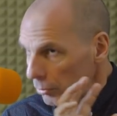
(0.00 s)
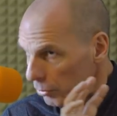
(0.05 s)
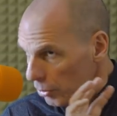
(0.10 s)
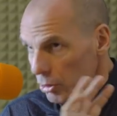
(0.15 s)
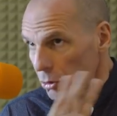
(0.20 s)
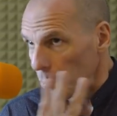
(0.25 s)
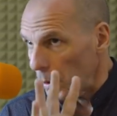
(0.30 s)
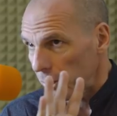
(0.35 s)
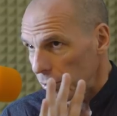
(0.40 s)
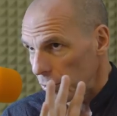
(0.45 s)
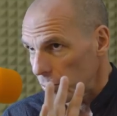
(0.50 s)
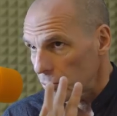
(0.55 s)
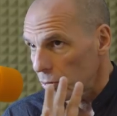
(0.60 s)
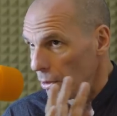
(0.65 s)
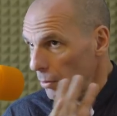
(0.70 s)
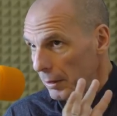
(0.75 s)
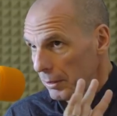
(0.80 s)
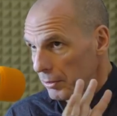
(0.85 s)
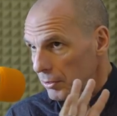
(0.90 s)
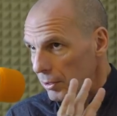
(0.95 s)
Just questions,
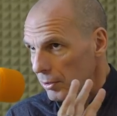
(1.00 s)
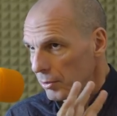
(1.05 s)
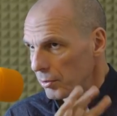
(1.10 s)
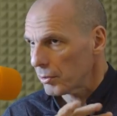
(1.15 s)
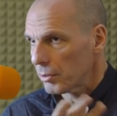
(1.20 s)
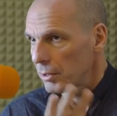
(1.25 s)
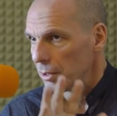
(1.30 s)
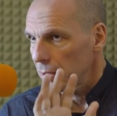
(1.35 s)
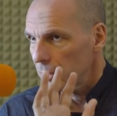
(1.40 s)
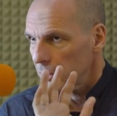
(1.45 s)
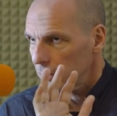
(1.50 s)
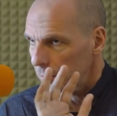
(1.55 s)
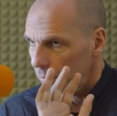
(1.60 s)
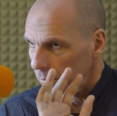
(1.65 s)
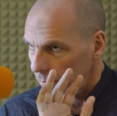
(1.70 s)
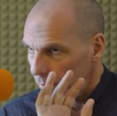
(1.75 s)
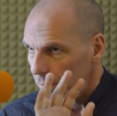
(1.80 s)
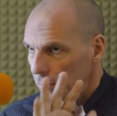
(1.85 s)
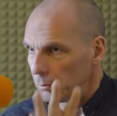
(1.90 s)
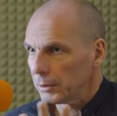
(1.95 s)
no answers.
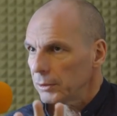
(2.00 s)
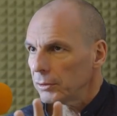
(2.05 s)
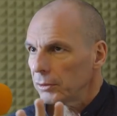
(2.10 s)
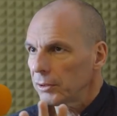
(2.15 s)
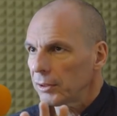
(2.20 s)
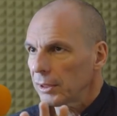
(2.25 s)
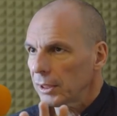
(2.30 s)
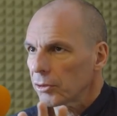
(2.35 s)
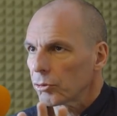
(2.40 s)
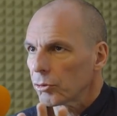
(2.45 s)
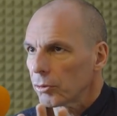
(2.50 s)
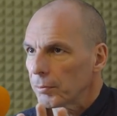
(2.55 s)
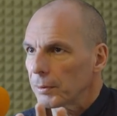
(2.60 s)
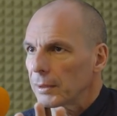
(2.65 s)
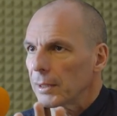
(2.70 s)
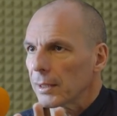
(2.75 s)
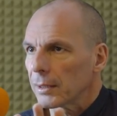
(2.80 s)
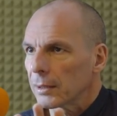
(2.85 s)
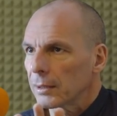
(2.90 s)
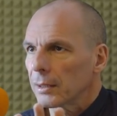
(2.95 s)
What do you think should
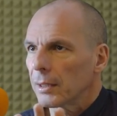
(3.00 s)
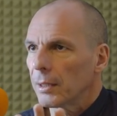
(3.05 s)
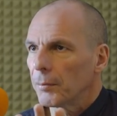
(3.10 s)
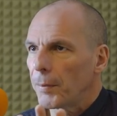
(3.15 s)
be done